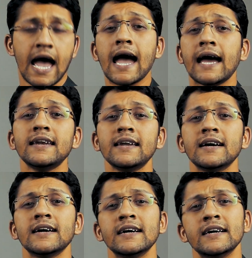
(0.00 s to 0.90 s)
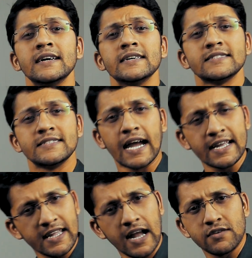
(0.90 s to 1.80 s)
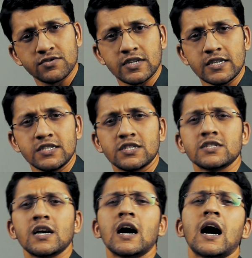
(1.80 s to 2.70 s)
And the 9th house things